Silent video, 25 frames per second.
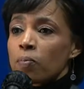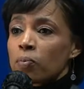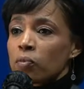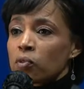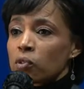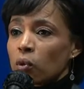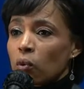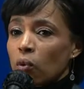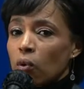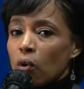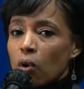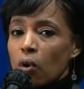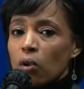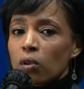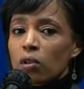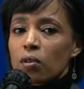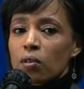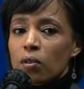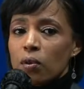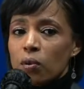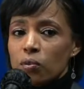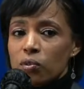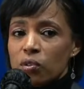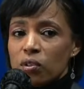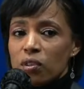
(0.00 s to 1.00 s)
so all of
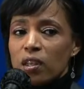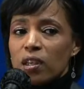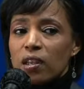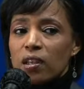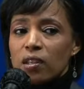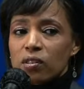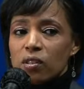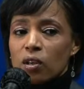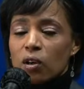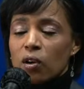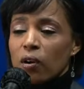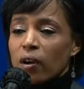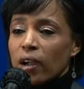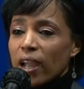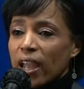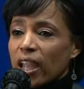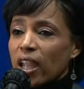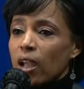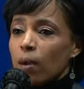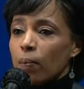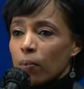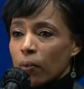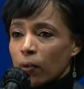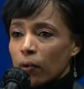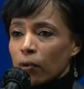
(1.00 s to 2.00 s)
those things are
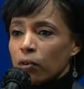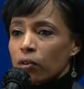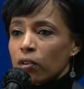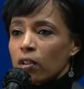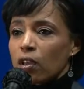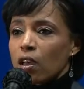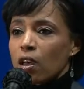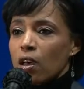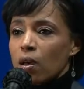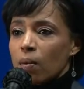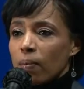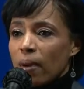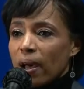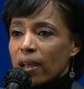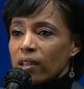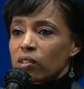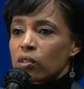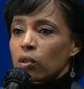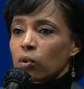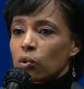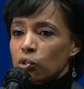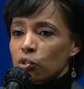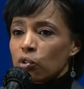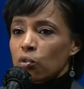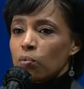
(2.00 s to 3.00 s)
hampered by
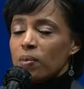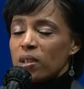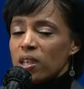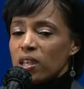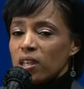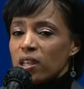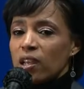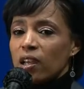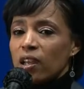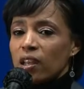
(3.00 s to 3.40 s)
social media.